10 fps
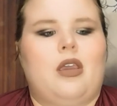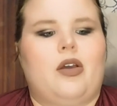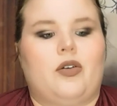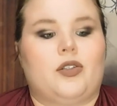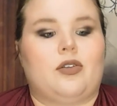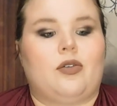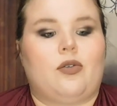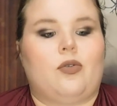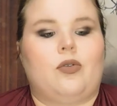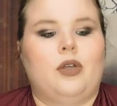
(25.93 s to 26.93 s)

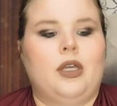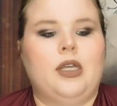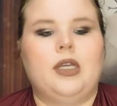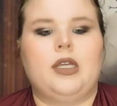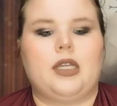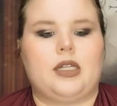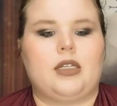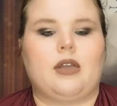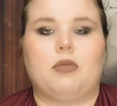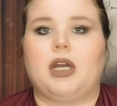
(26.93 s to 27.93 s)
also get to
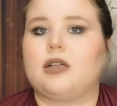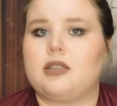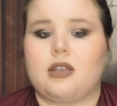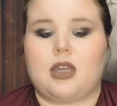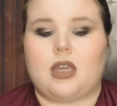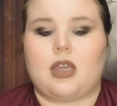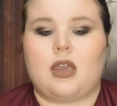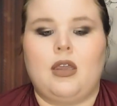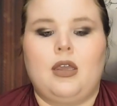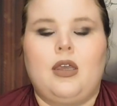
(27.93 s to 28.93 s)
unbox the
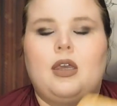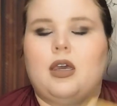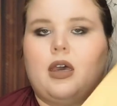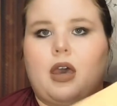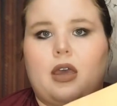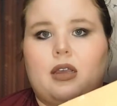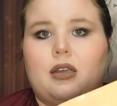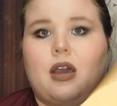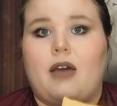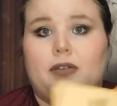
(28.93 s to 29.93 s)

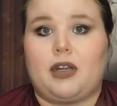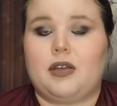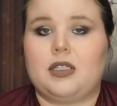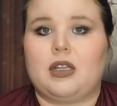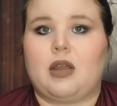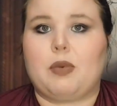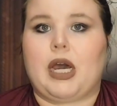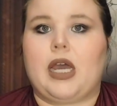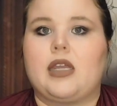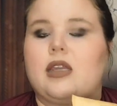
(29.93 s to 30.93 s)
coffin nails that I
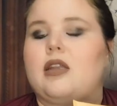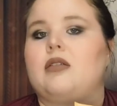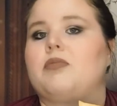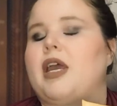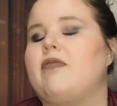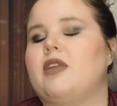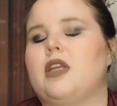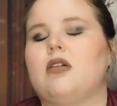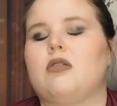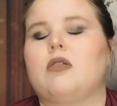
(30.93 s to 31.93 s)
bought in my
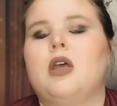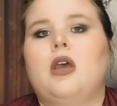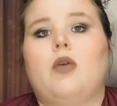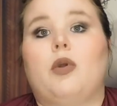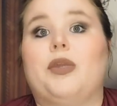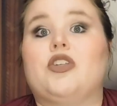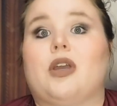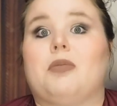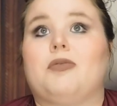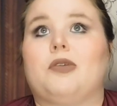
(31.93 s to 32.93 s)
video where we
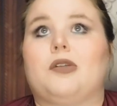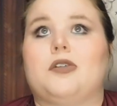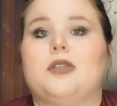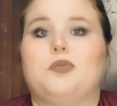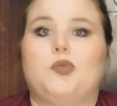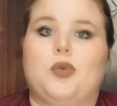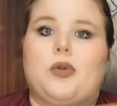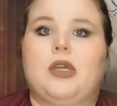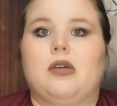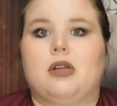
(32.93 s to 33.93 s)
shopped for
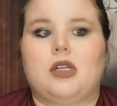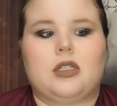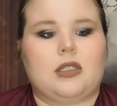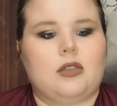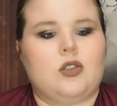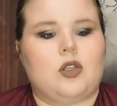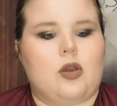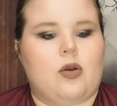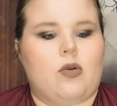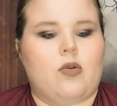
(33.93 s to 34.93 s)
spooky goodies.
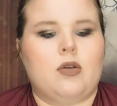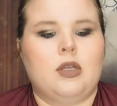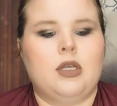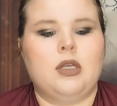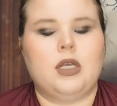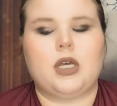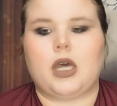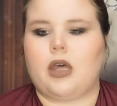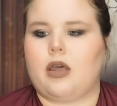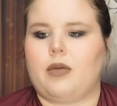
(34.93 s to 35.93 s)
So
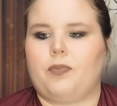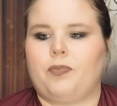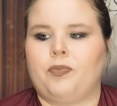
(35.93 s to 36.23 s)
I'm